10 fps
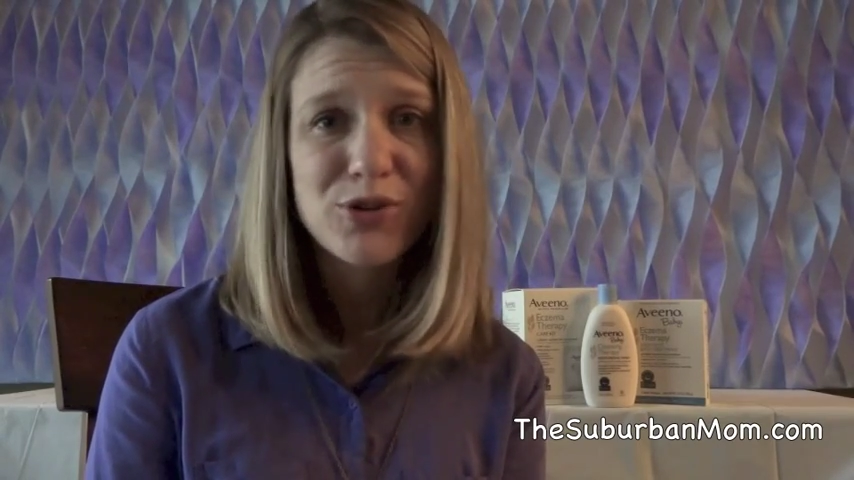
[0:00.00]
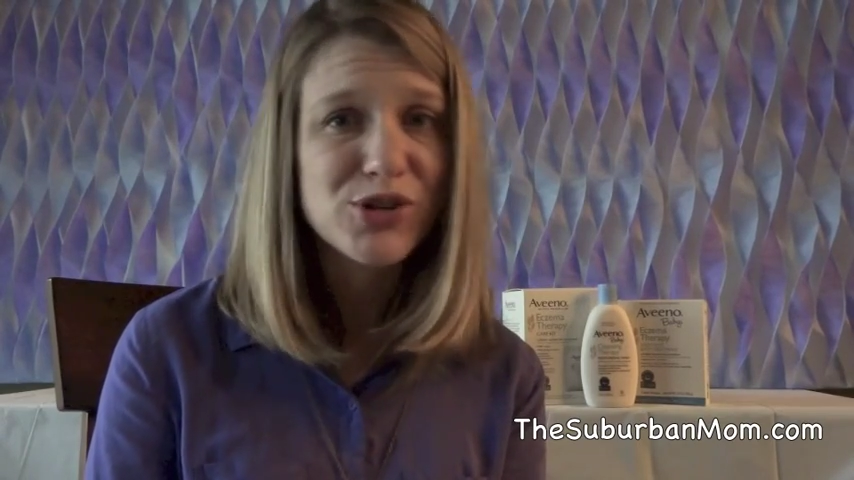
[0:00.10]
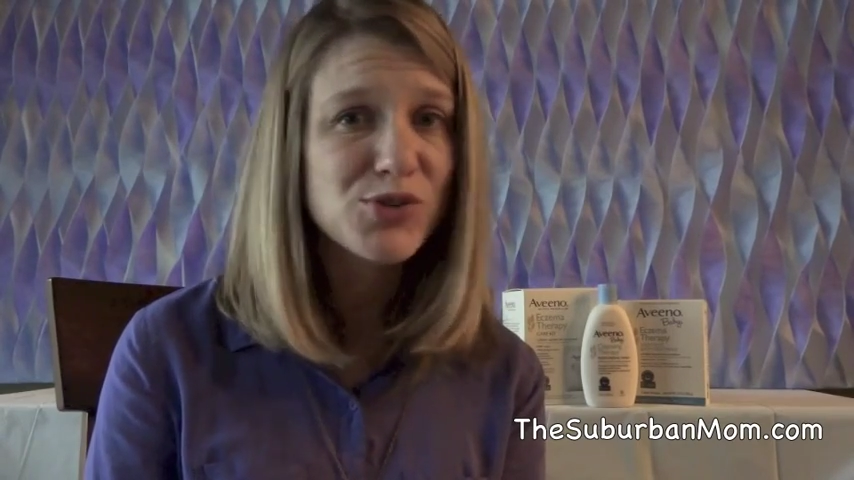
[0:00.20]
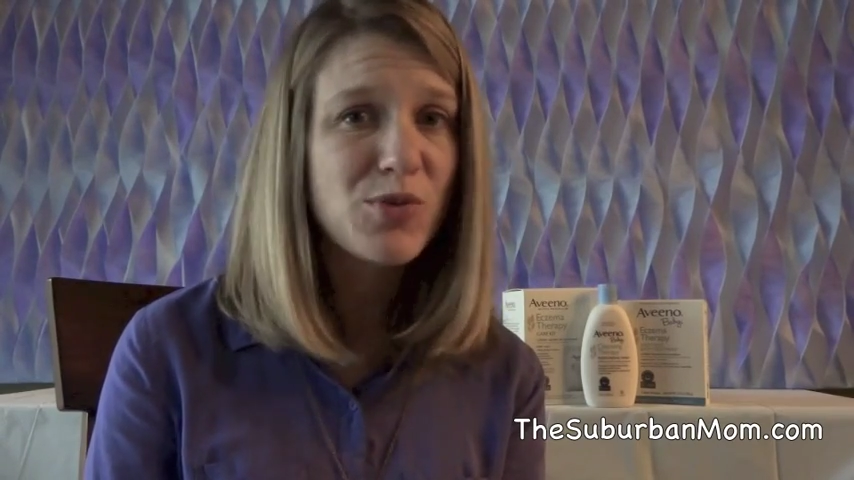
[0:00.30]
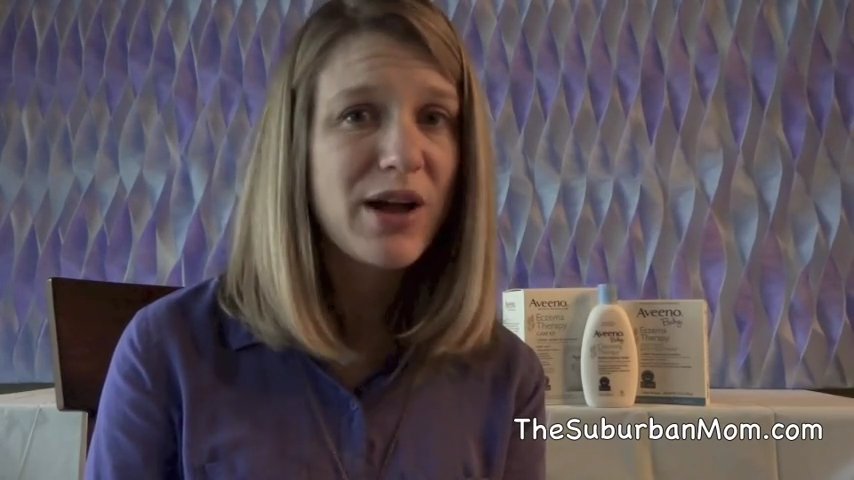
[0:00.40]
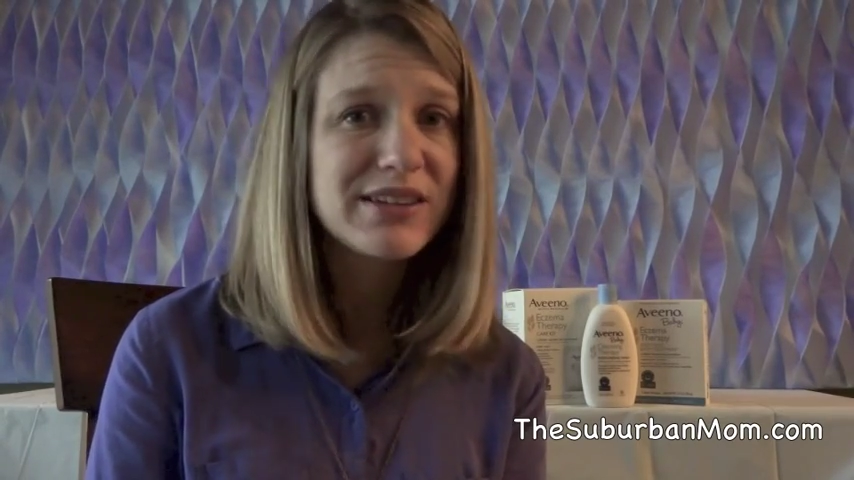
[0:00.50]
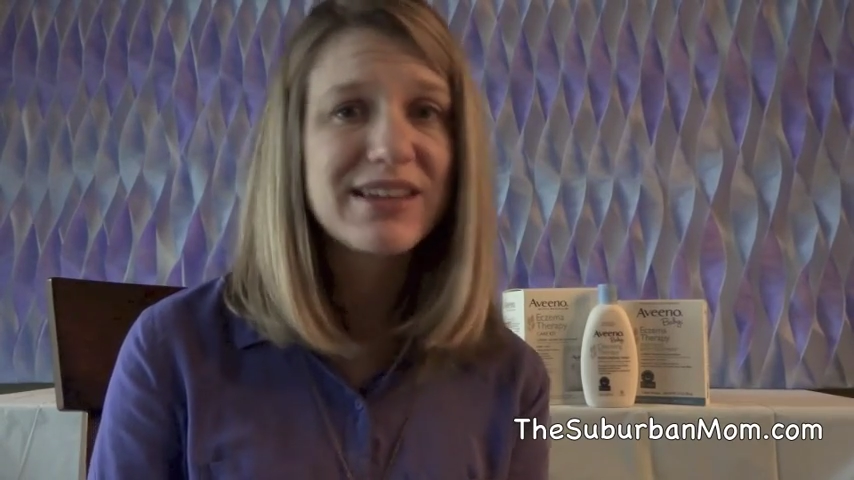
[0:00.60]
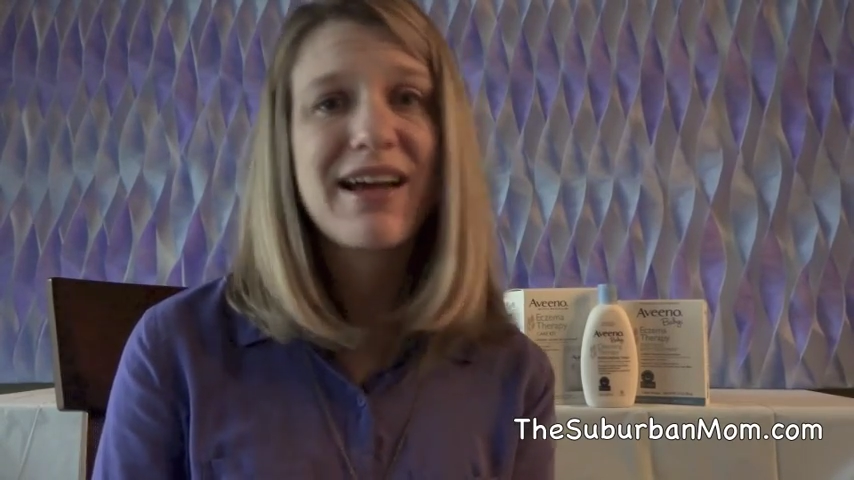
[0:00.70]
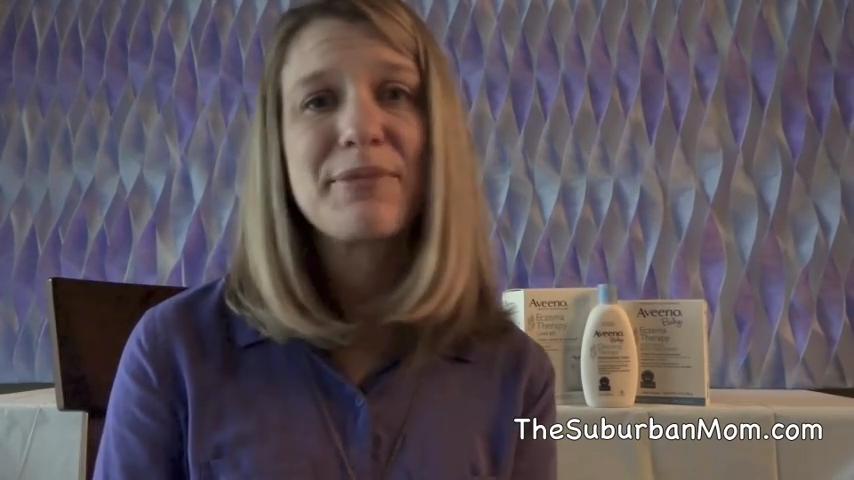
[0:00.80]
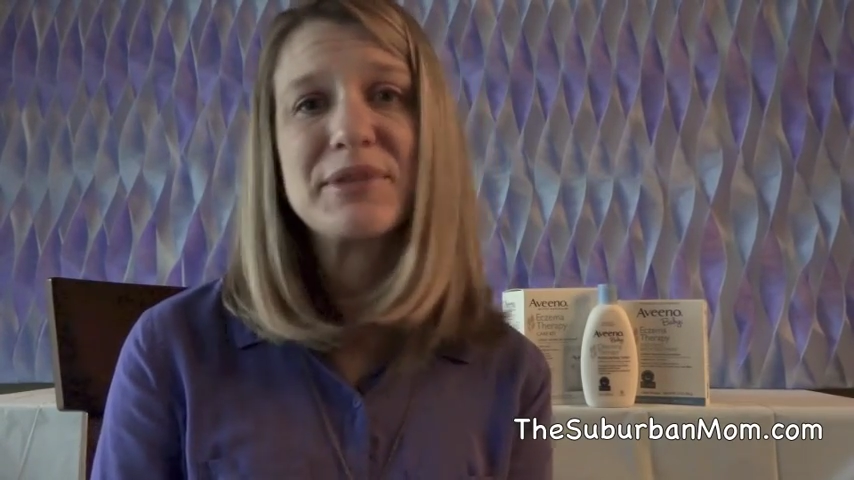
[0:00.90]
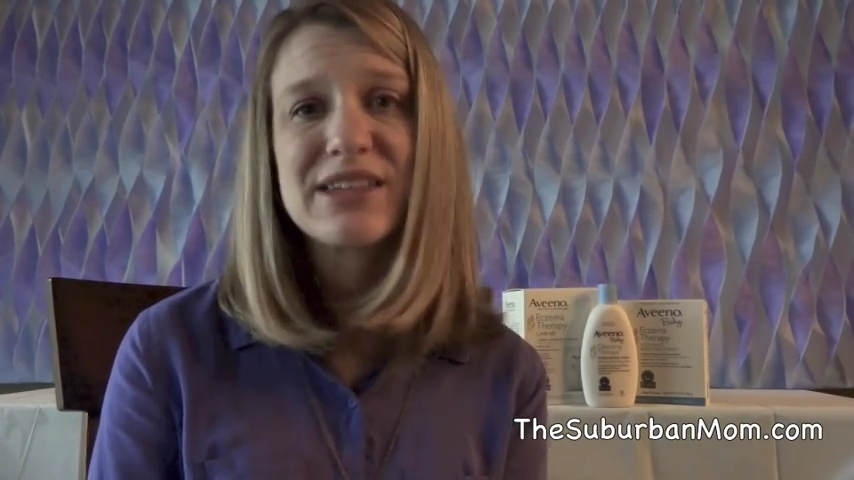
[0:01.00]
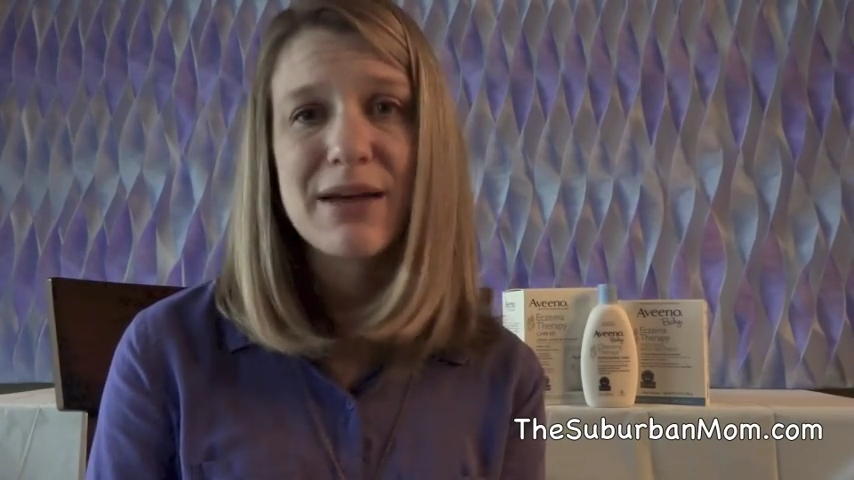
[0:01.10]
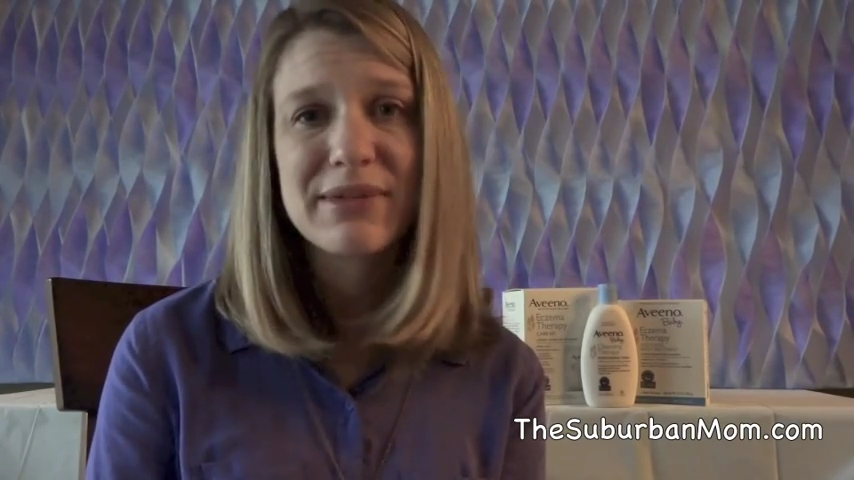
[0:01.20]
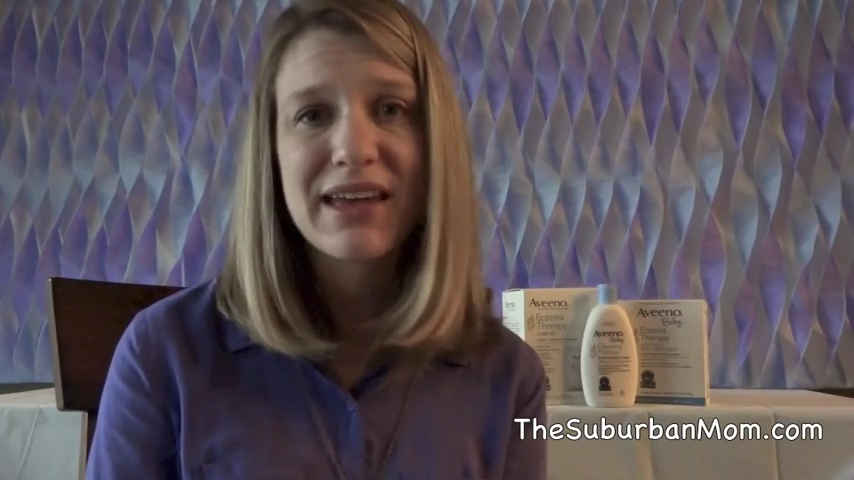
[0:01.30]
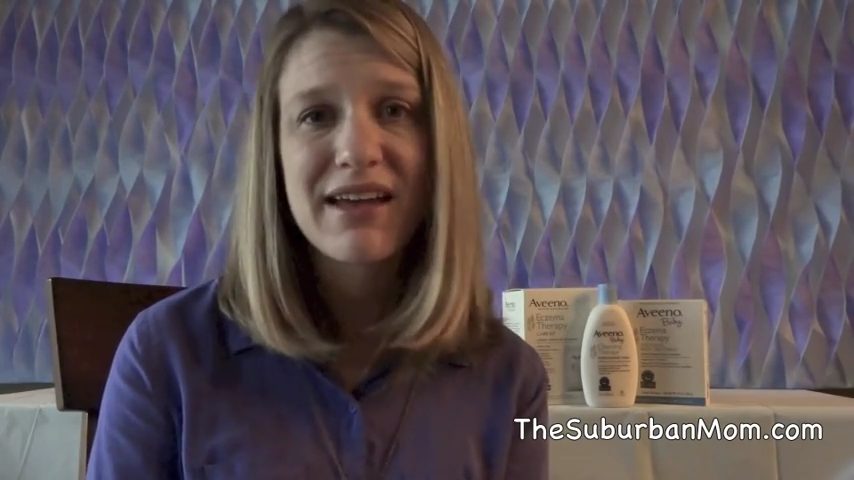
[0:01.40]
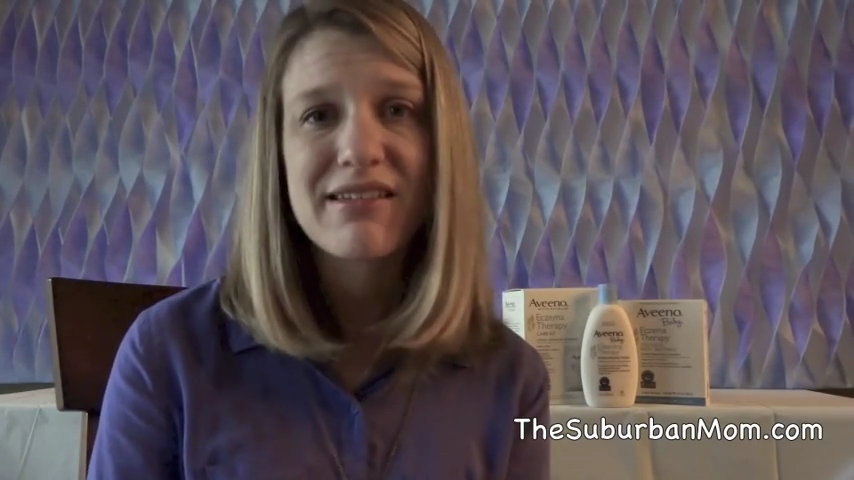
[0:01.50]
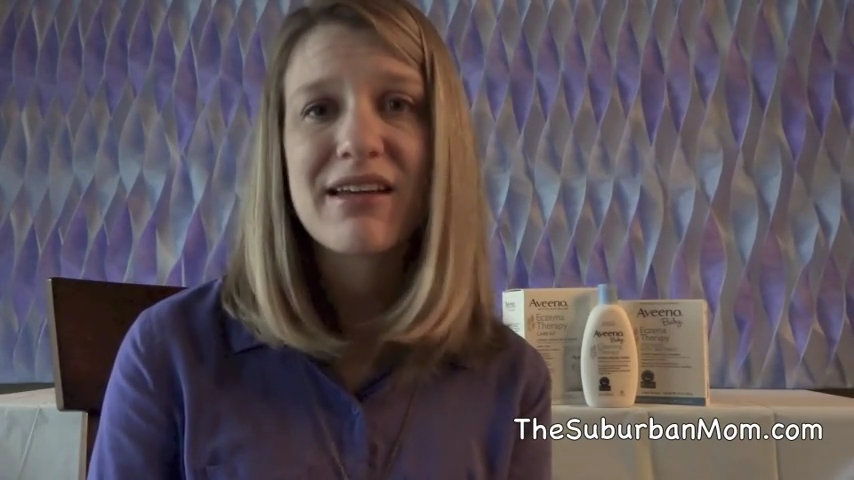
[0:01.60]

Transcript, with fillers: which is why time and time again